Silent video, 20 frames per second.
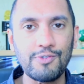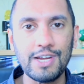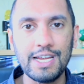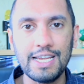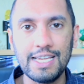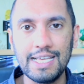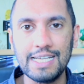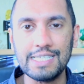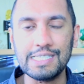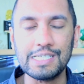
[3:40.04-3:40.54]

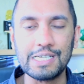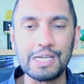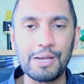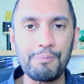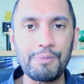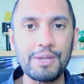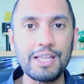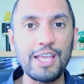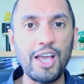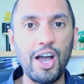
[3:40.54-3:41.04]
really is a
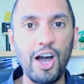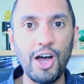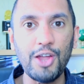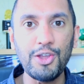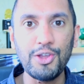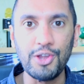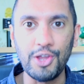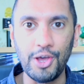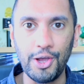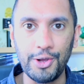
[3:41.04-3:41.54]
complete
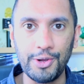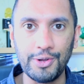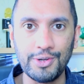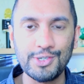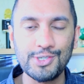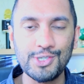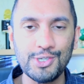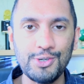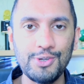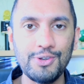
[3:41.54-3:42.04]
unknown
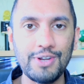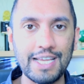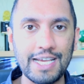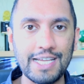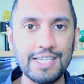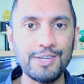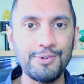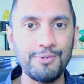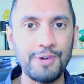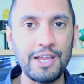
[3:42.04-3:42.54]
to
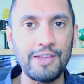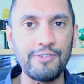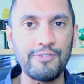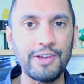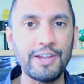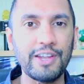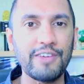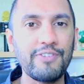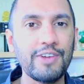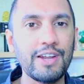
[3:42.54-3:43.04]
Lady
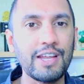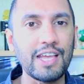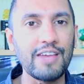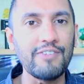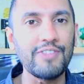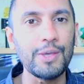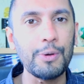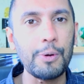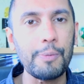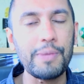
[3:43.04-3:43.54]
Raven. I feel like
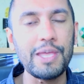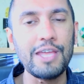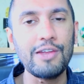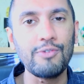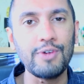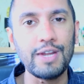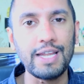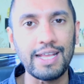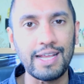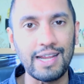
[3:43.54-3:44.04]
if they were being
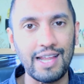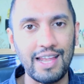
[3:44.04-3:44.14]
really